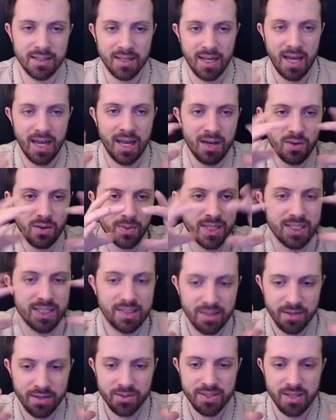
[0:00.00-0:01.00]
AoE
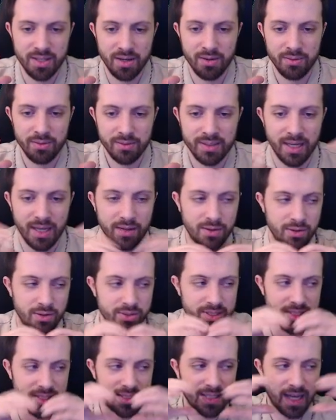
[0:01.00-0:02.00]
slow zone that grows
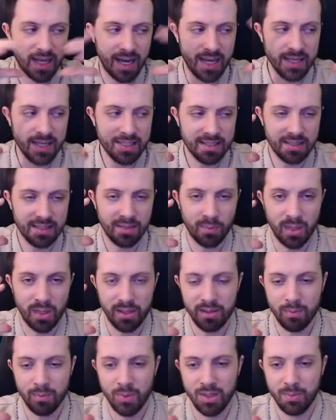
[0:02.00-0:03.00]
in size
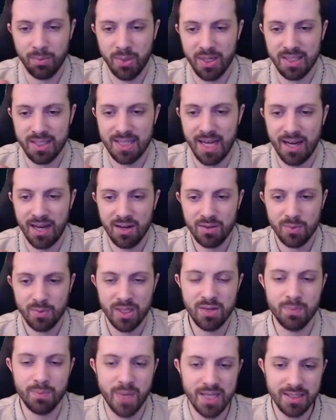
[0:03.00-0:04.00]
when you put it down. What
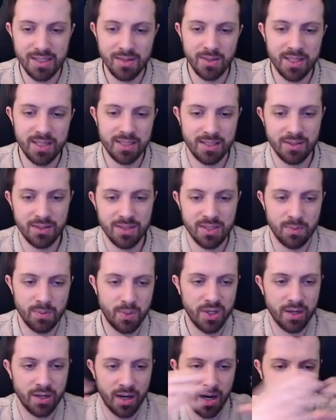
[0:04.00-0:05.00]
you basically want to do is you put
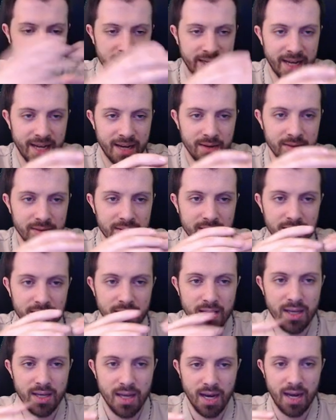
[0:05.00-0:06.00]
your R down
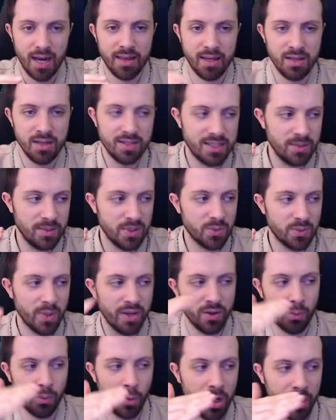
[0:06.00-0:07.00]
and then you see which way
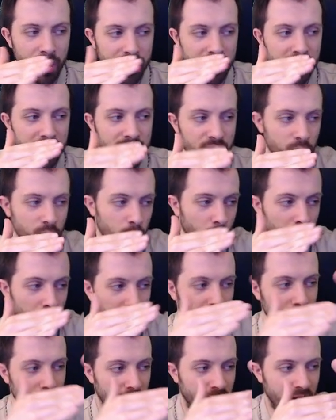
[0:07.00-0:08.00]
they're walking and you wall
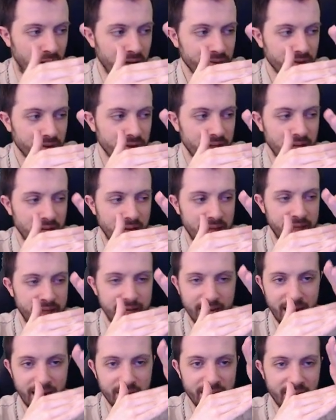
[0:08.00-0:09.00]
them off. And then
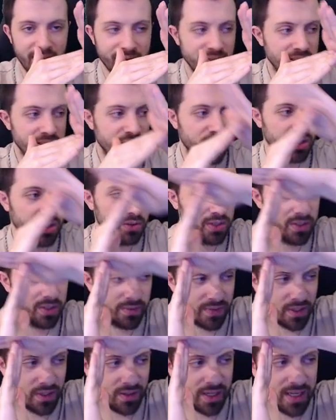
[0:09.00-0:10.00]
now they have to choose. So if
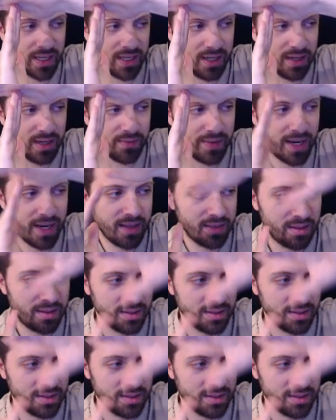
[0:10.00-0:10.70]
they're going here, right, there's